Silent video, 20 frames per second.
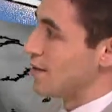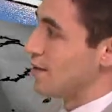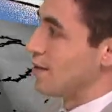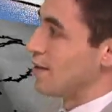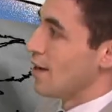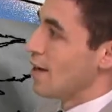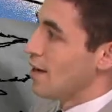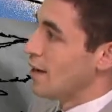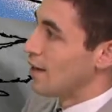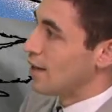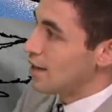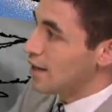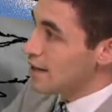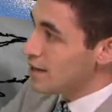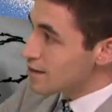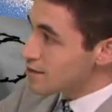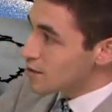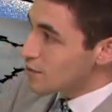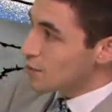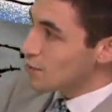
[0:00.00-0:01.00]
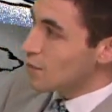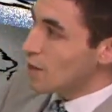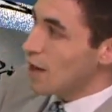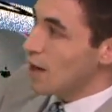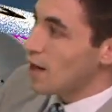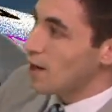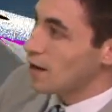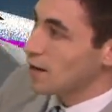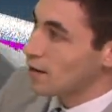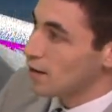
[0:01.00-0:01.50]
And these
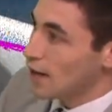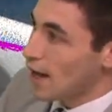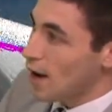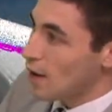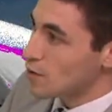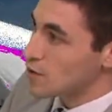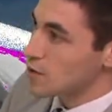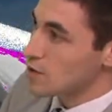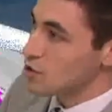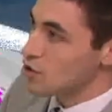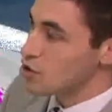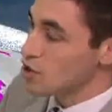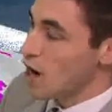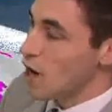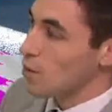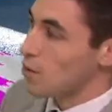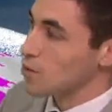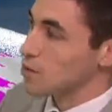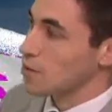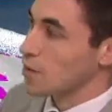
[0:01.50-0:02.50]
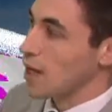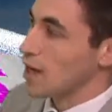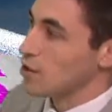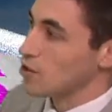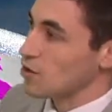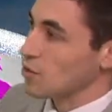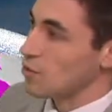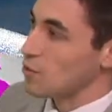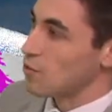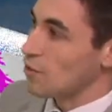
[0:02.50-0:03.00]
uh, clouds and showers will
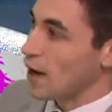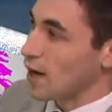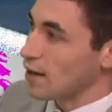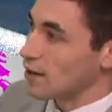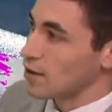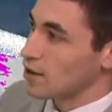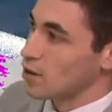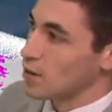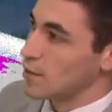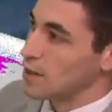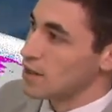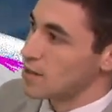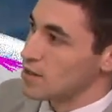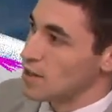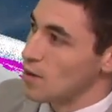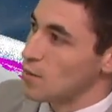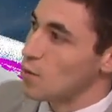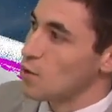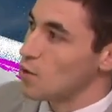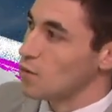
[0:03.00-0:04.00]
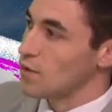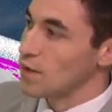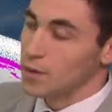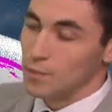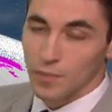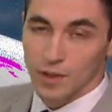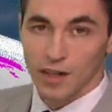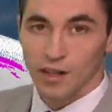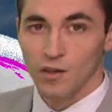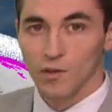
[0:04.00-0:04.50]
actually fade a little bit as they move
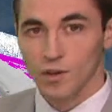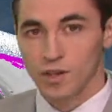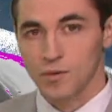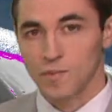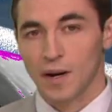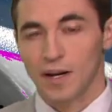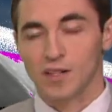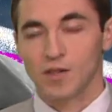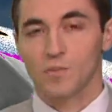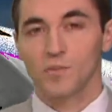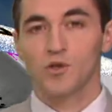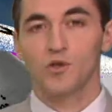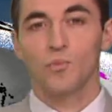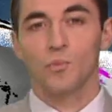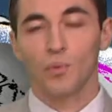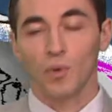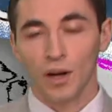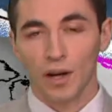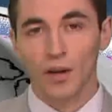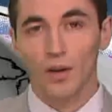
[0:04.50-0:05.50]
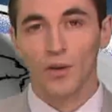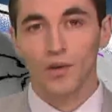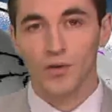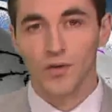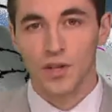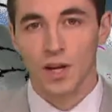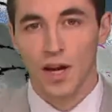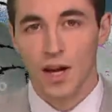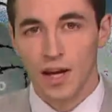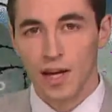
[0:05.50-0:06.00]
in, but I do expect some
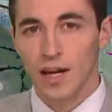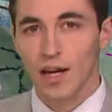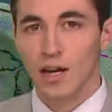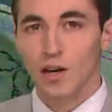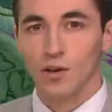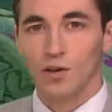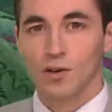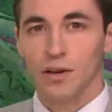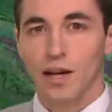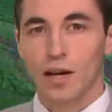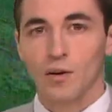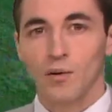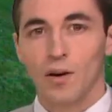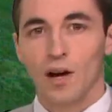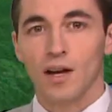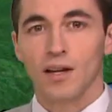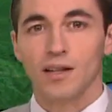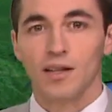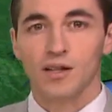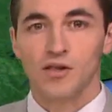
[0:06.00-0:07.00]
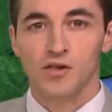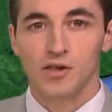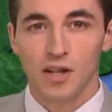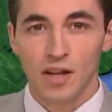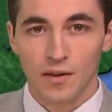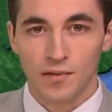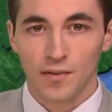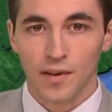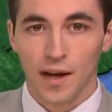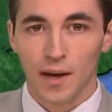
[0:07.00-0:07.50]
sprinkles here later on this
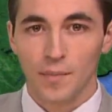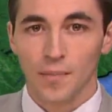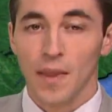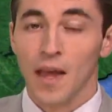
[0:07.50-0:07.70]
evening.